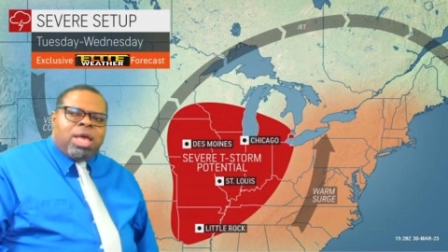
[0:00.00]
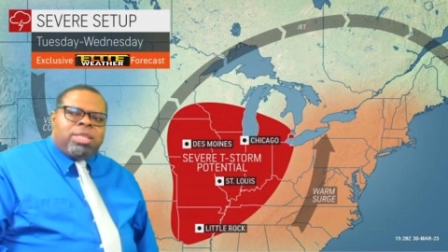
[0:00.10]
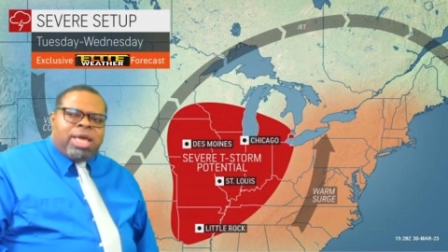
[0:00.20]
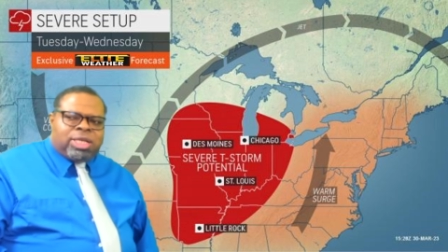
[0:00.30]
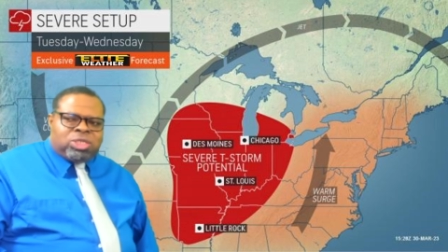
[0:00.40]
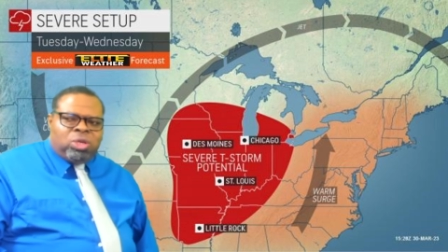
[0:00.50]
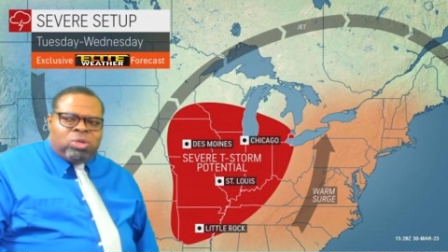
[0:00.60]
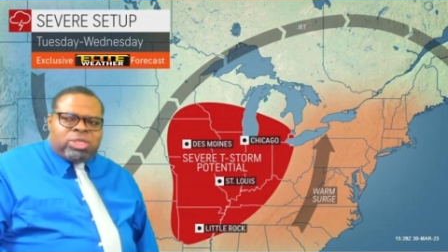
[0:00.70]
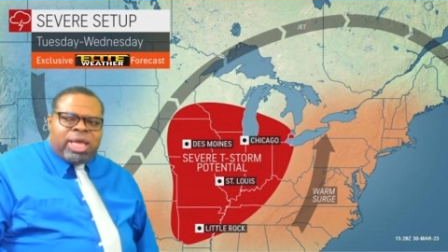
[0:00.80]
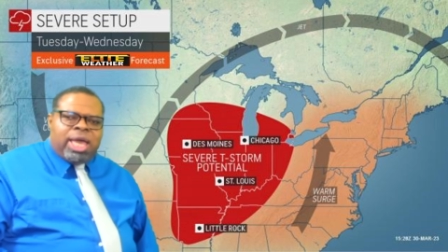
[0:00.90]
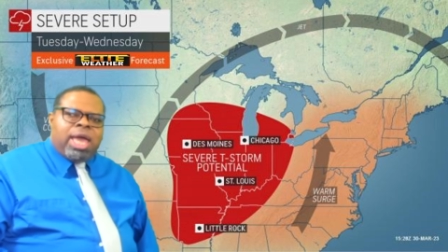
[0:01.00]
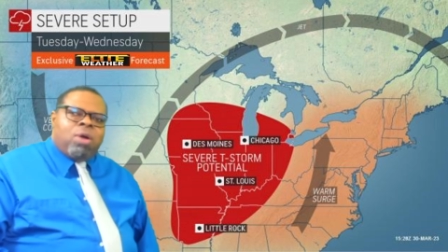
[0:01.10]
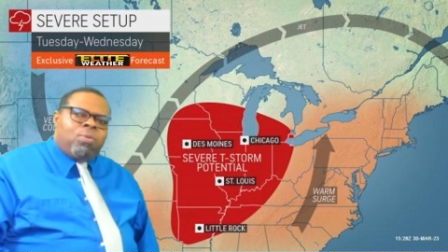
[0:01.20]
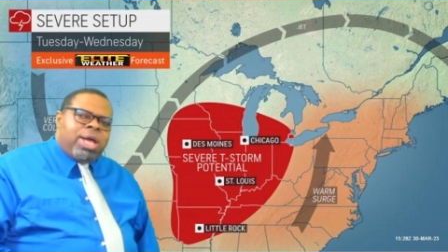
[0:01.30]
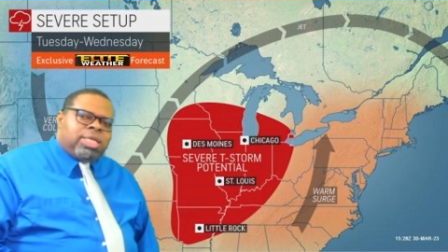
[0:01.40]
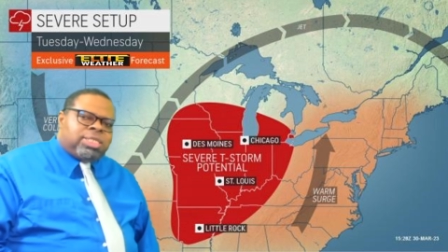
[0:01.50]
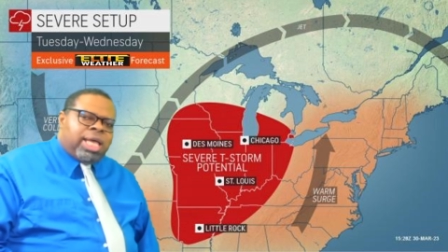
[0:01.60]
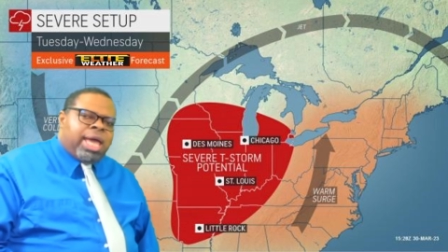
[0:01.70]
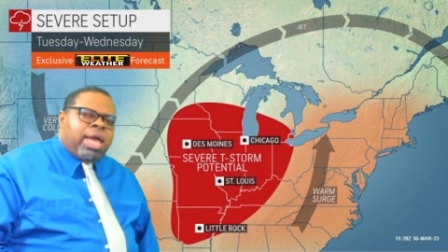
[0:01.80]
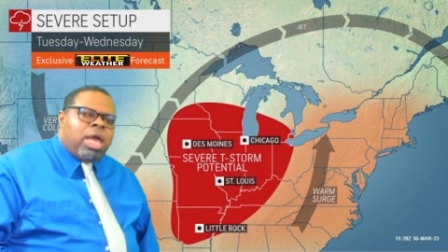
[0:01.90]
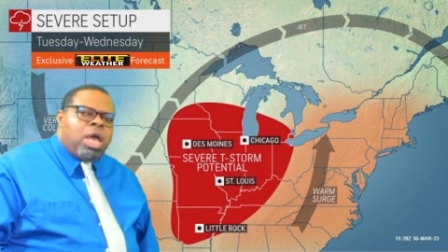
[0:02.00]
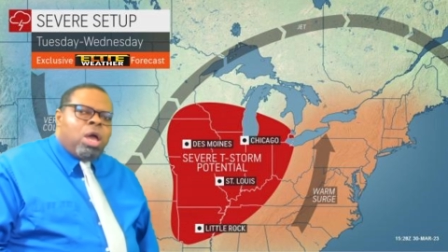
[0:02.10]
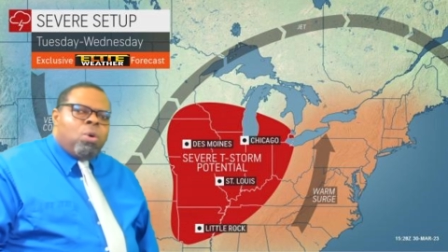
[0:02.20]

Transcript: Next Tuesday and Wednesday,